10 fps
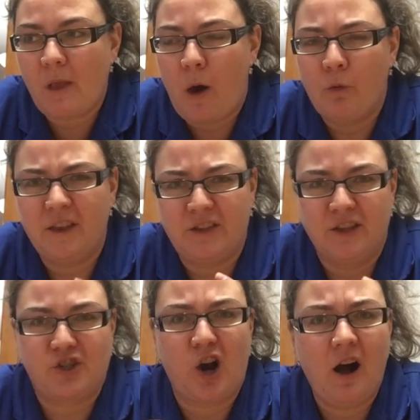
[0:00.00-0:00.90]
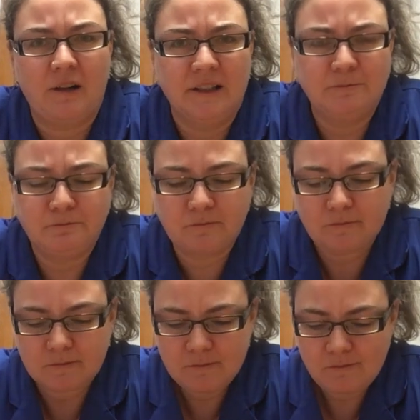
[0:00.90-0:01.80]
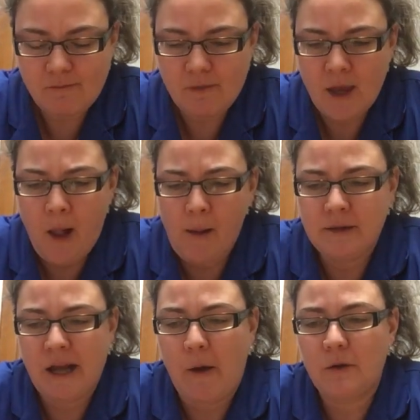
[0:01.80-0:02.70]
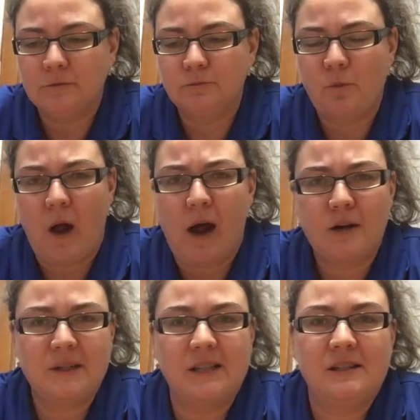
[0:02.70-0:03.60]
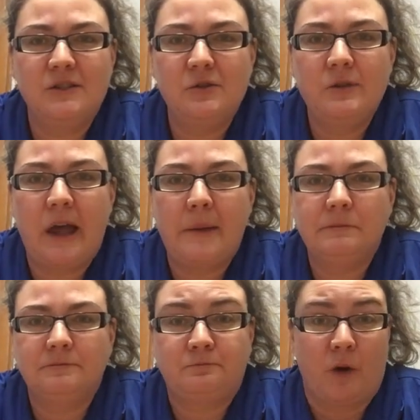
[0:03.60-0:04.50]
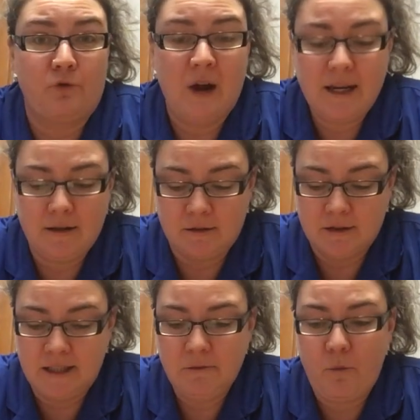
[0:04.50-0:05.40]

with the chocolate. Now, how come it doesn't do that regularly?